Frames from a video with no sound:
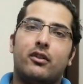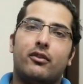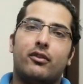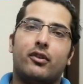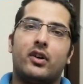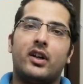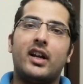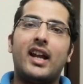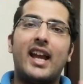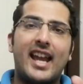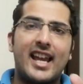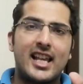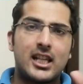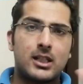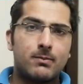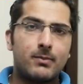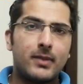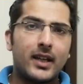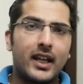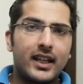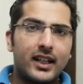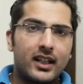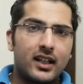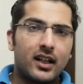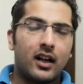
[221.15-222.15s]
For
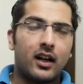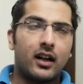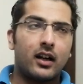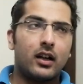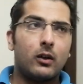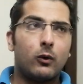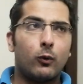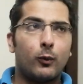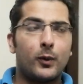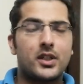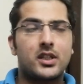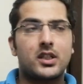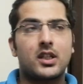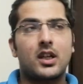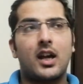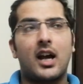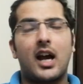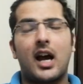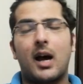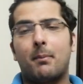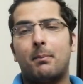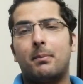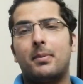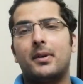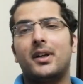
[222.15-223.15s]
SBI card, which
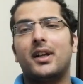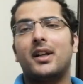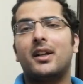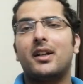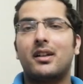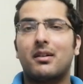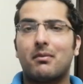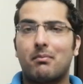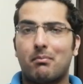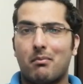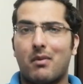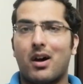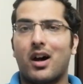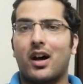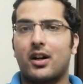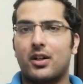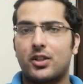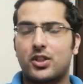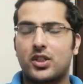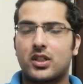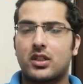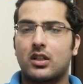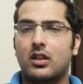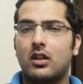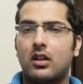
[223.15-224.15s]
happened in
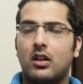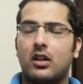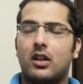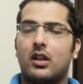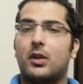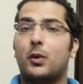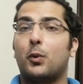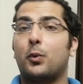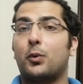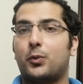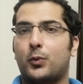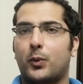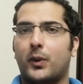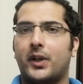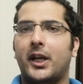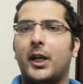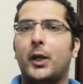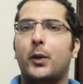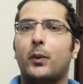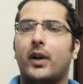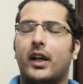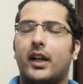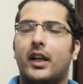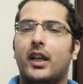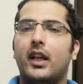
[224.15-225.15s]
March to
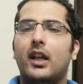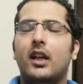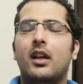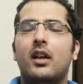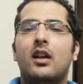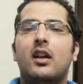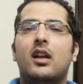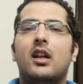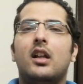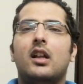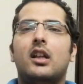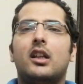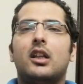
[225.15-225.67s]
2020,